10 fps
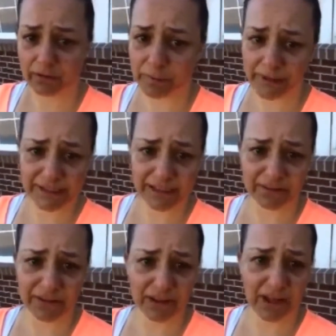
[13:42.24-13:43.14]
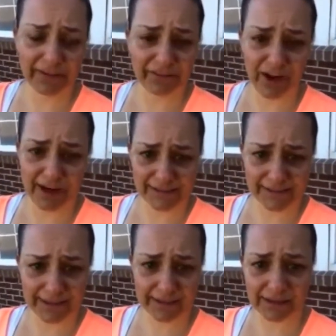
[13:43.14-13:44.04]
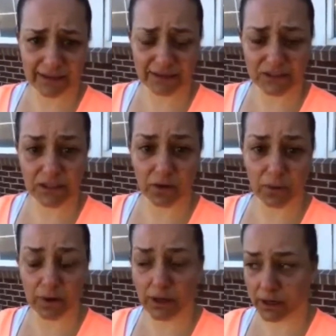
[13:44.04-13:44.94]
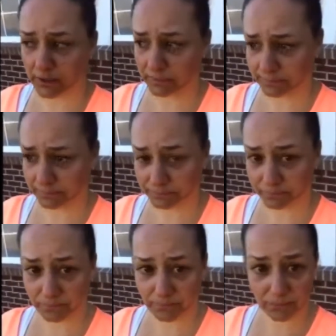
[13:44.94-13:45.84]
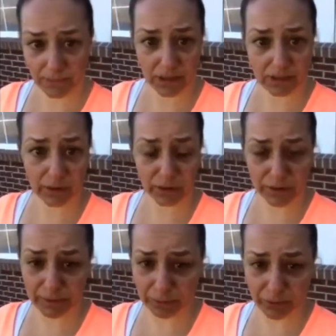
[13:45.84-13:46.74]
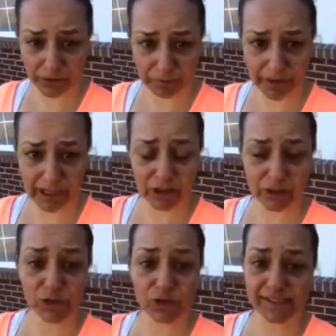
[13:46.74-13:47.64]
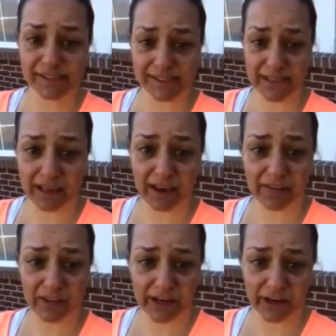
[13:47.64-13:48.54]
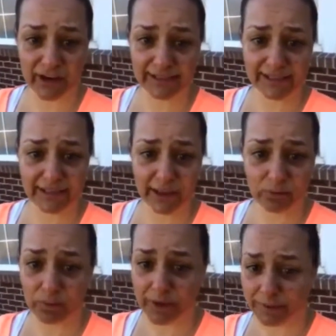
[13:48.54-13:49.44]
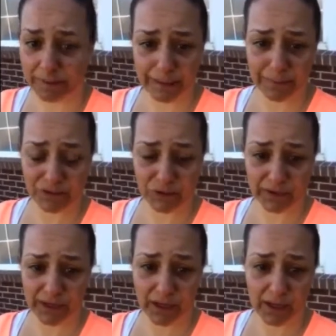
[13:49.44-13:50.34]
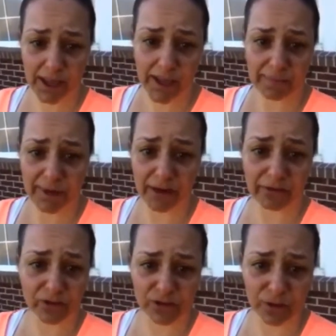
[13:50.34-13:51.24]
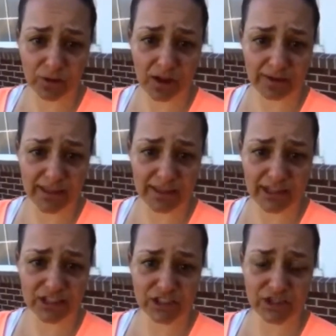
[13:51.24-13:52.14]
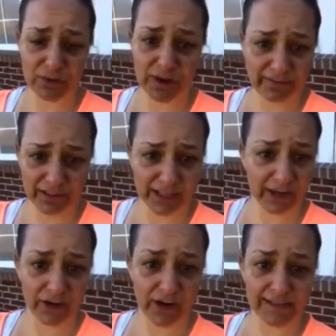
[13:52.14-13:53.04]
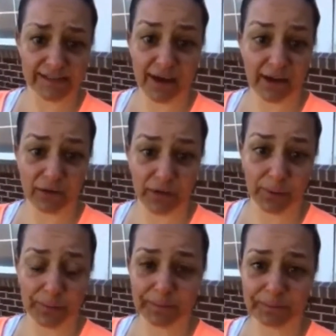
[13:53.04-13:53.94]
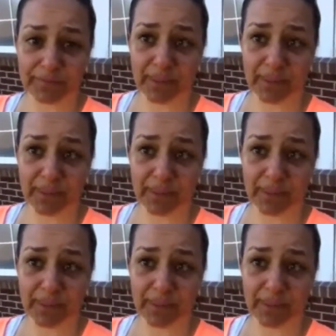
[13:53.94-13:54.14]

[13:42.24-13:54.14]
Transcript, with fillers: Everybody's given the light of Christ, and so um, those people that are making those choices, they have the light of Christ in them, or maybe they've been doing bad for so long that they just don't have the light of Christ. I don't know.